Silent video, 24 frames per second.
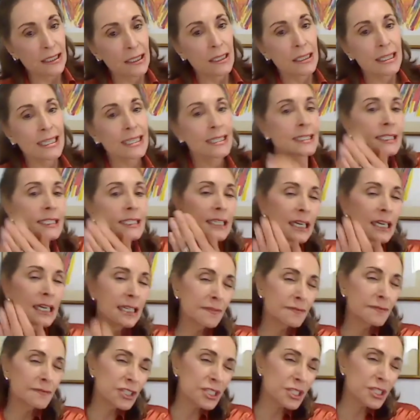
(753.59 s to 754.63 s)
instead
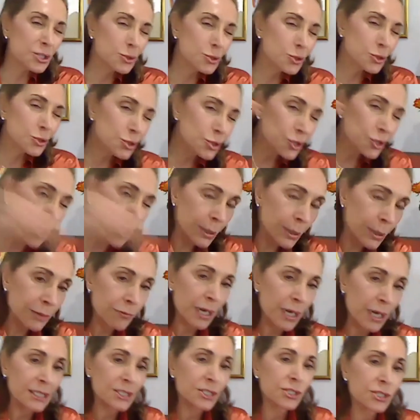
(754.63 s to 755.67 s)
of just going
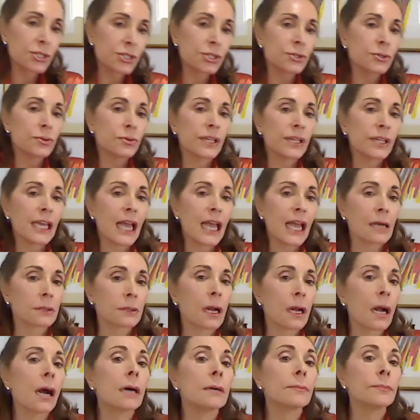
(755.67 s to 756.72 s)
right to the
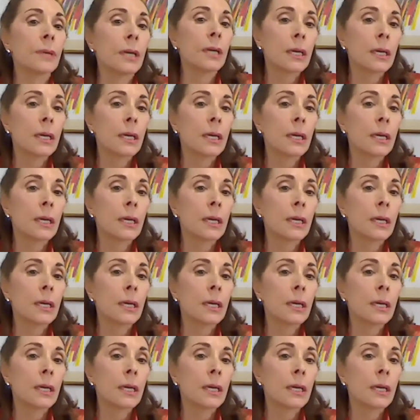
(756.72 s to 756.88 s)
outcome.